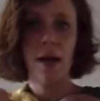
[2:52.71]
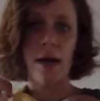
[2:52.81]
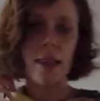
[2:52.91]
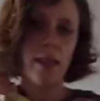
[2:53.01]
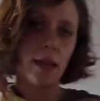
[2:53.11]

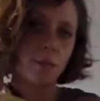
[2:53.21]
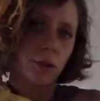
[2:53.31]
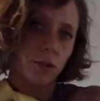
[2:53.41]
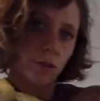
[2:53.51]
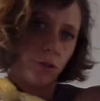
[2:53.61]
And then I'm
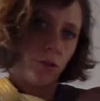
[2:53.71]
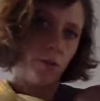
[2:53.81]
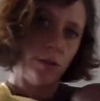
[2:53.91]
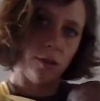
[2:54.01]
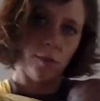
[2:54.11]
just going to
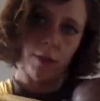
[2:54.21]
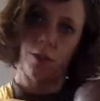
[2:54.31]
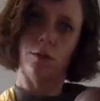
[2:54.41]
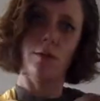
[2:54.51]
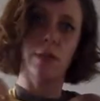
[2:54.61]
readjust my
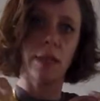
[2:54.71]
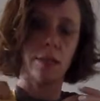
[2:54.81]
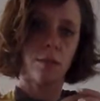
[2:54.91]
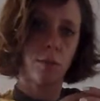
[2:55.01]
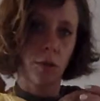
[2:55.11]
shoulder now,
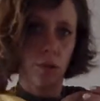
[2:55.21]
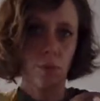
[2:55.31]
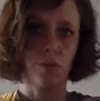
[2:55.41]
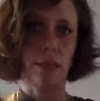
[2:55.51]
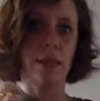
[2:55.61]
so I'm going to
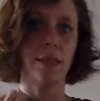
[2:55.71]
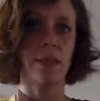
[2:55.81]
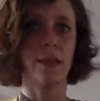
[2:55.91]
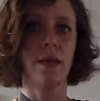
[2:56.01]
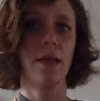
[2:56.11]
spread it